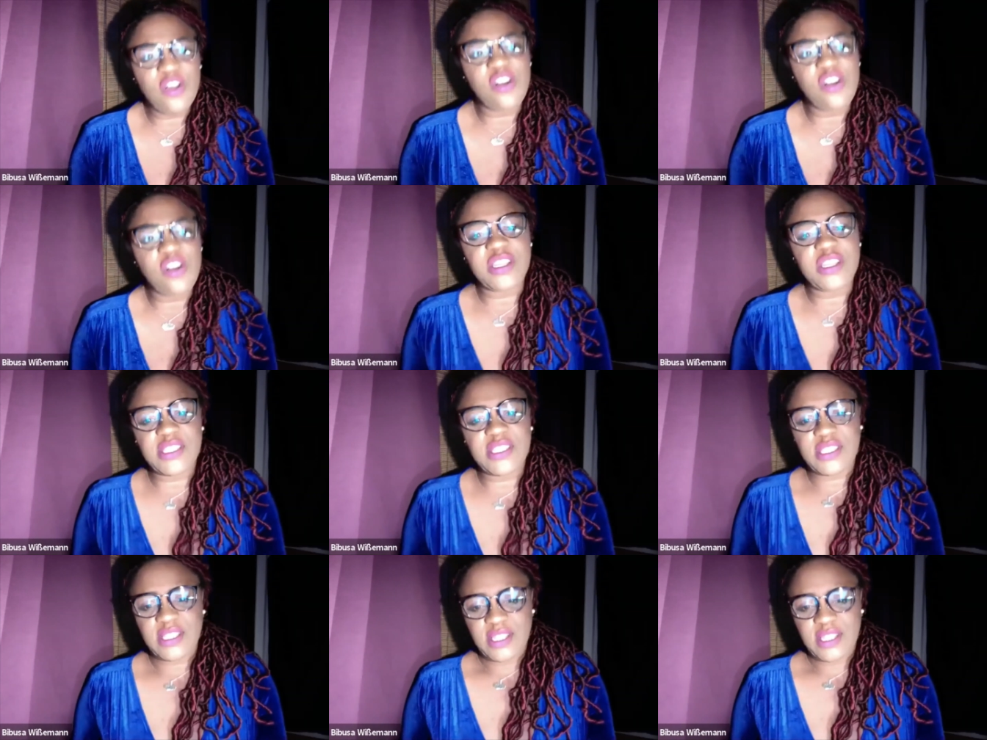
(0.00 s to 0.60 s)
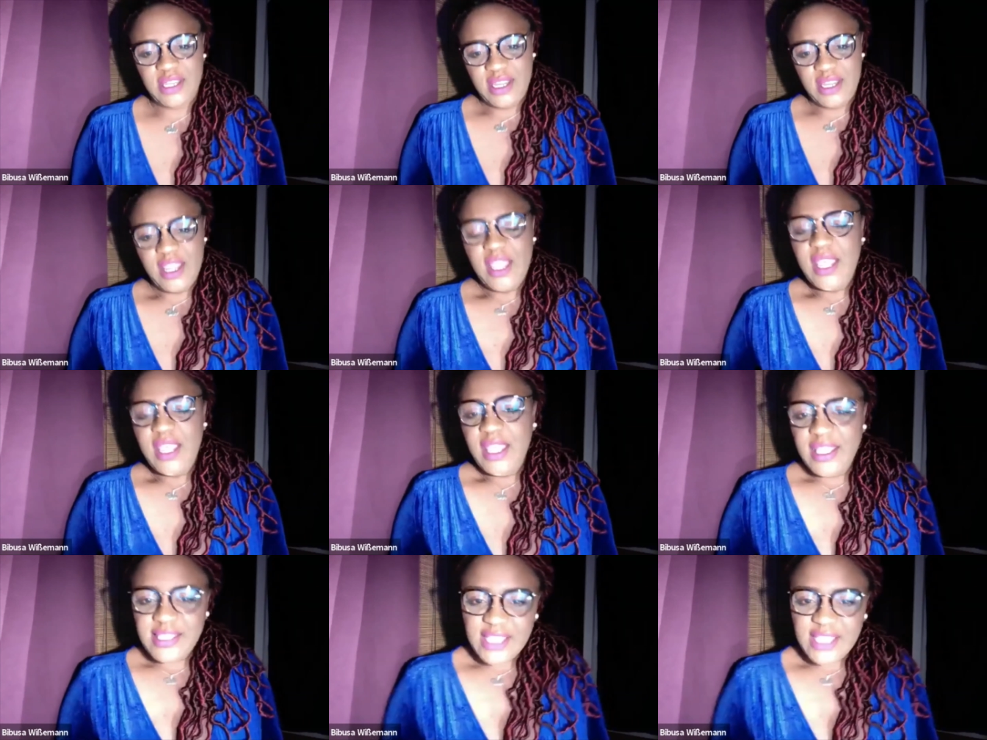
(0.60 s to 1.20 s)
because
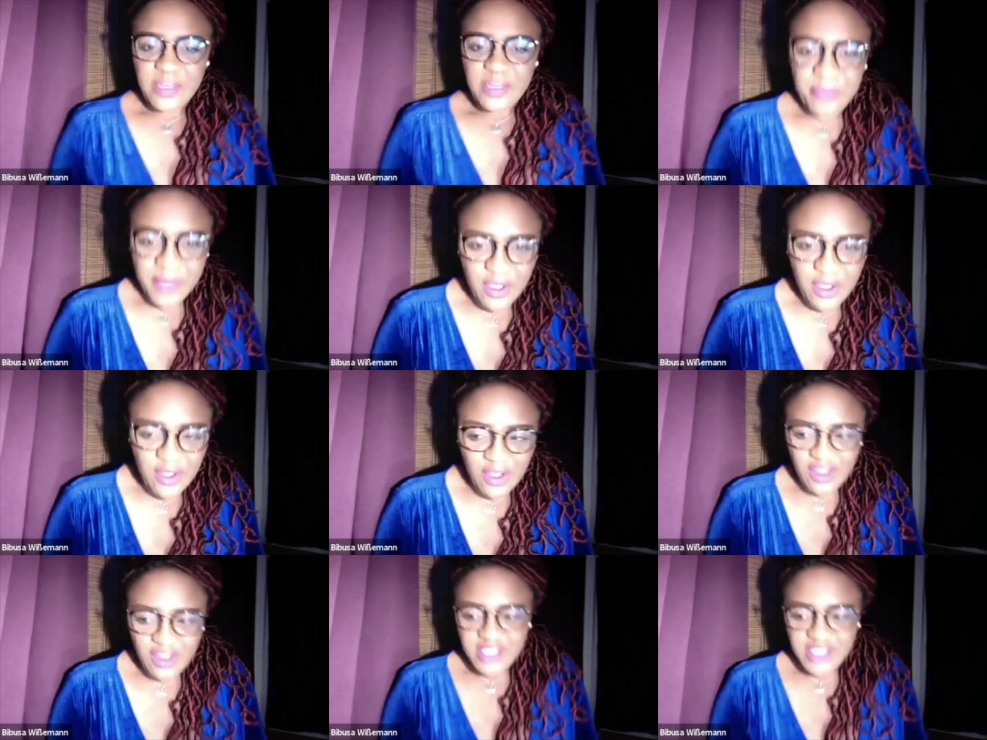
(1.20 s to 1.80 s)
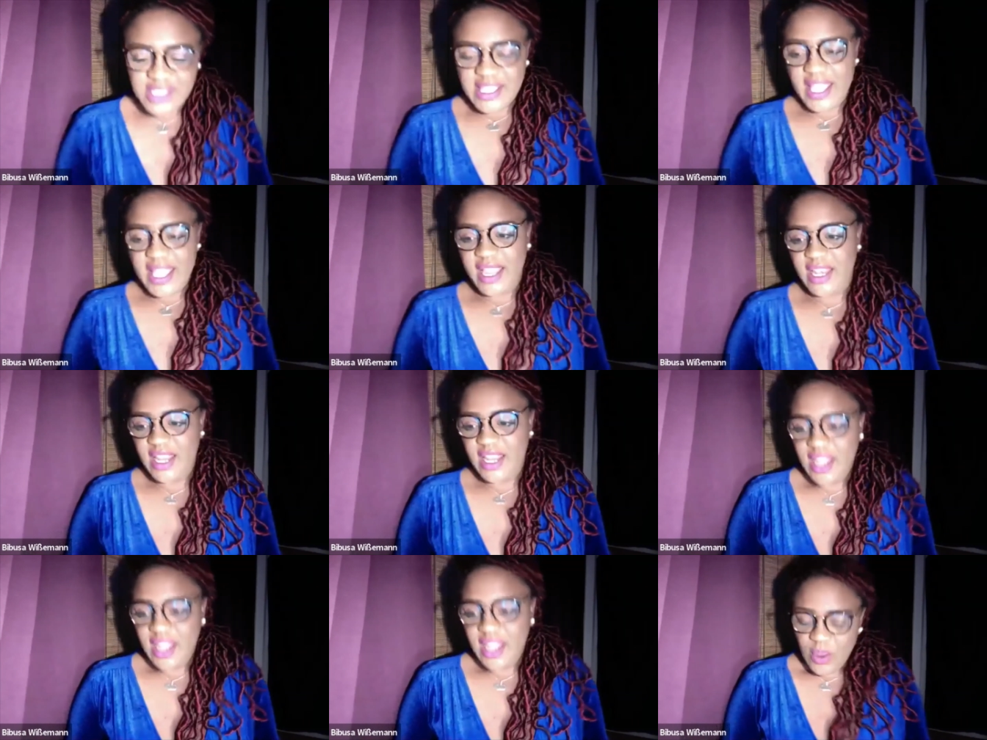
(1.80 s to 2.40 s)
is it because
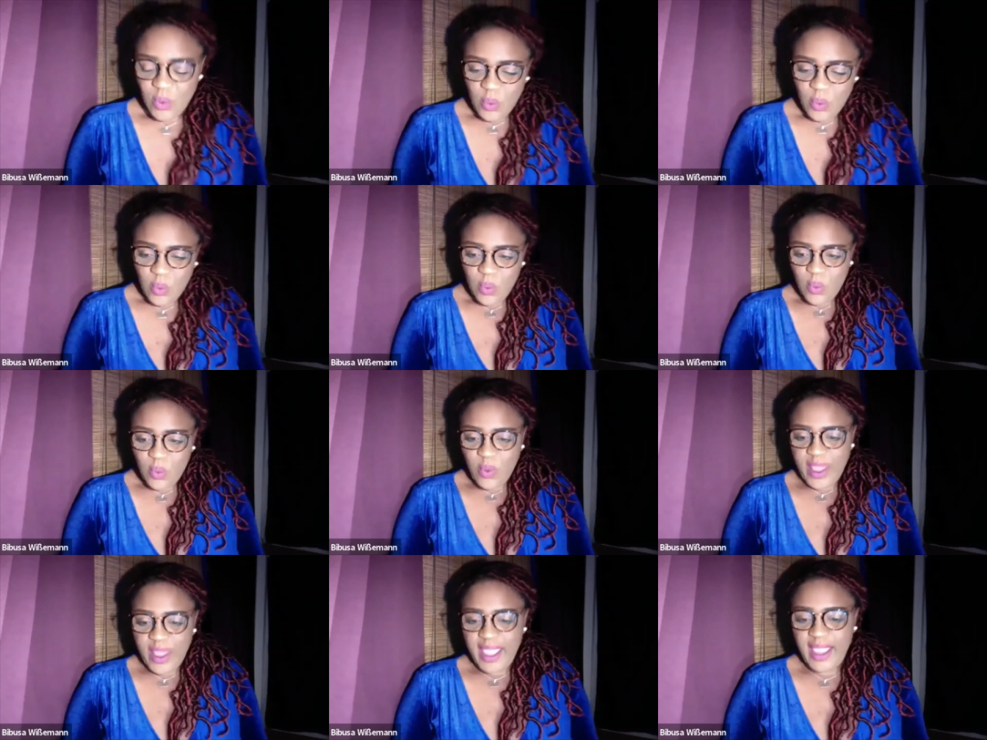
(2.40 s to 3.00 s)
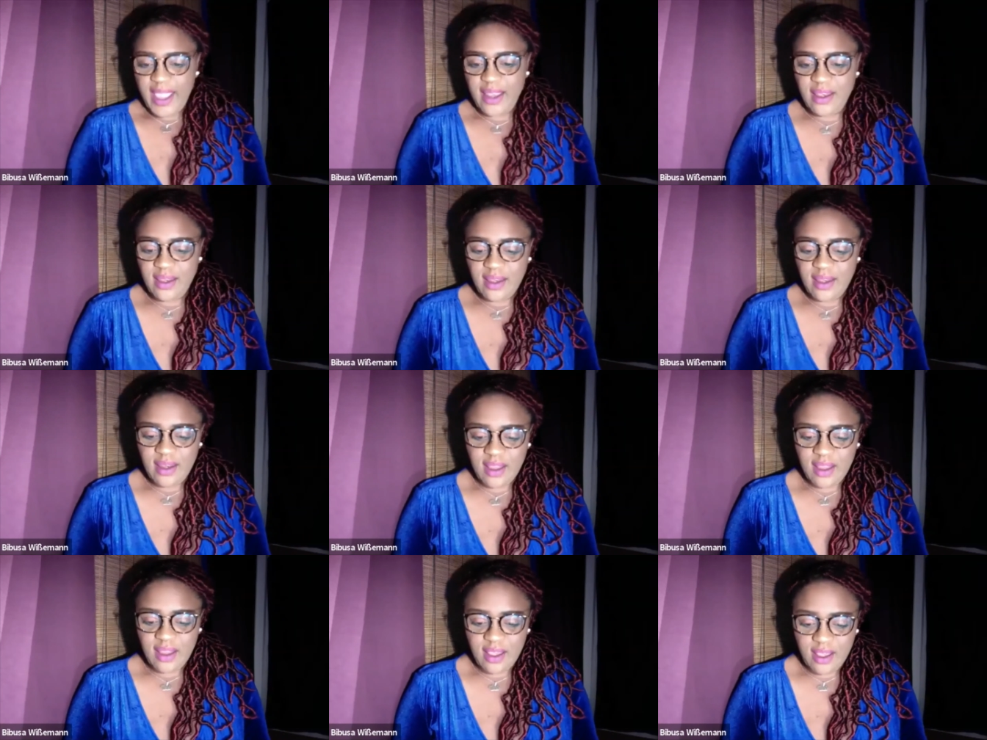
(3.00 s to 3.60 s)
that
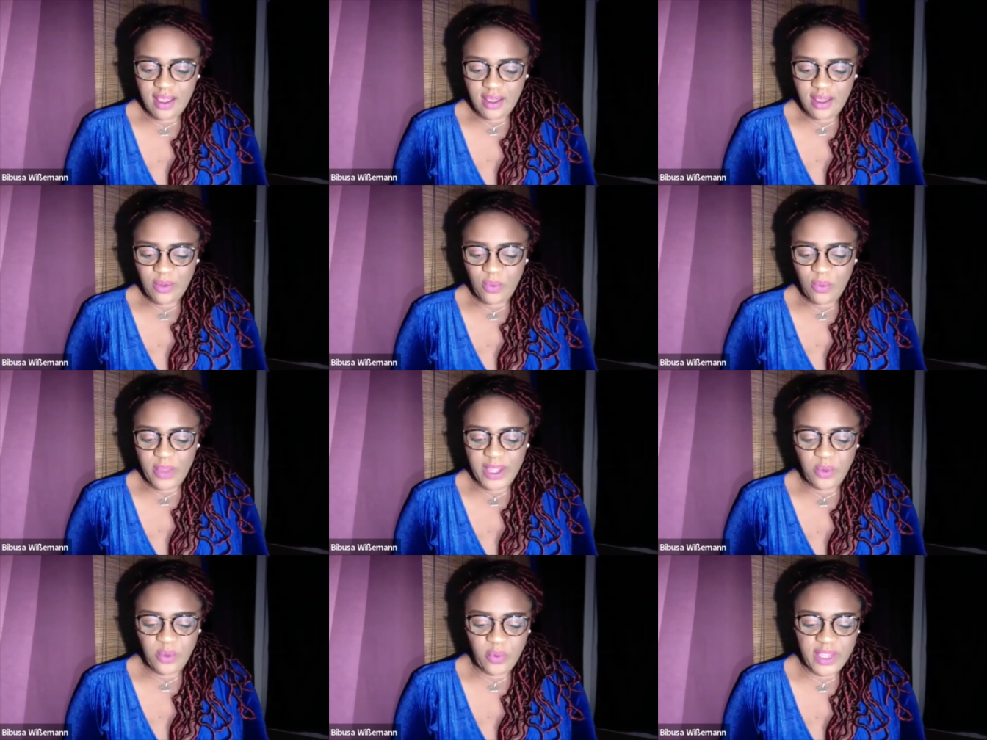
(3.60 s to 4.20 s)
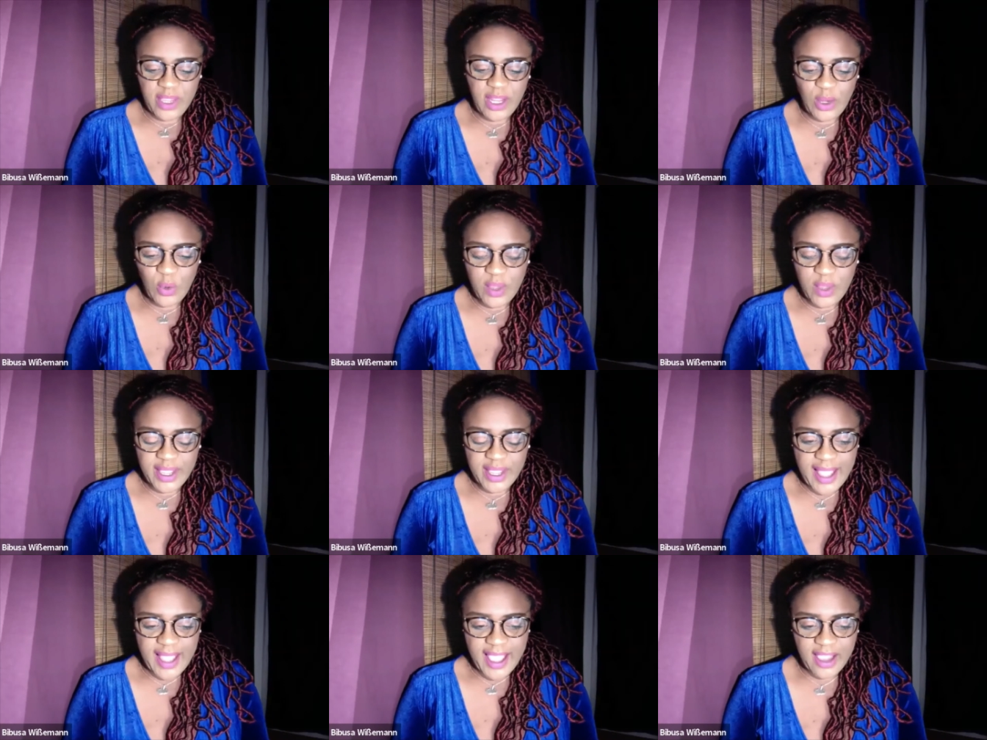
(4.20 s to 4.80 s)
when we look
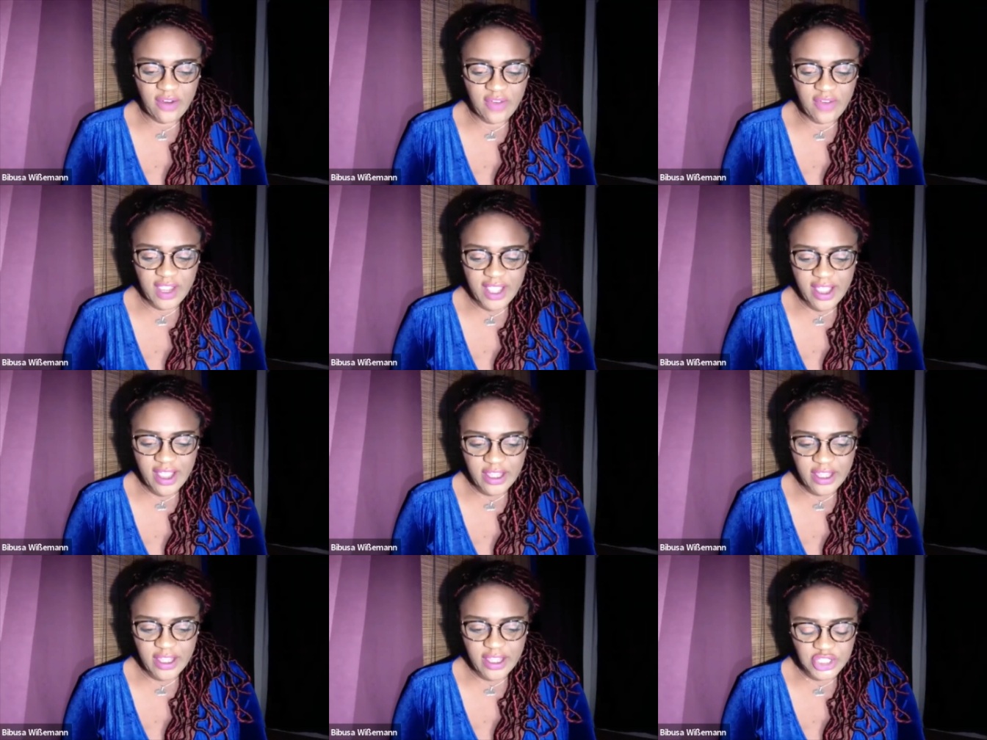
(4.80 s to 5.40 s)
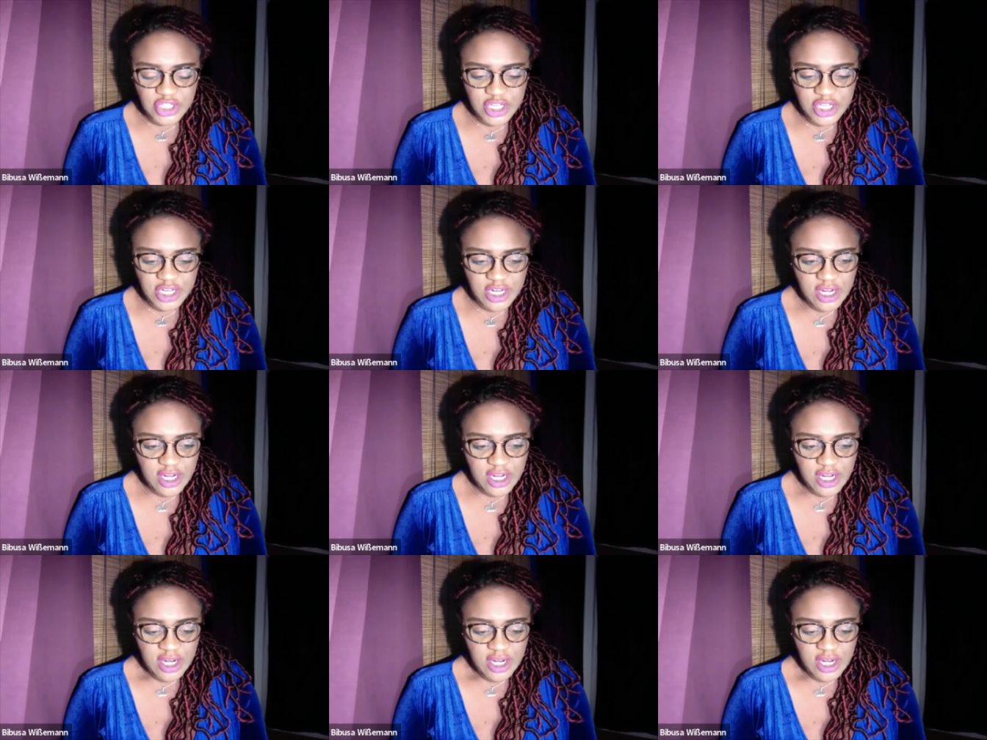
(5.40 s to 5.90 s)
at agriculture,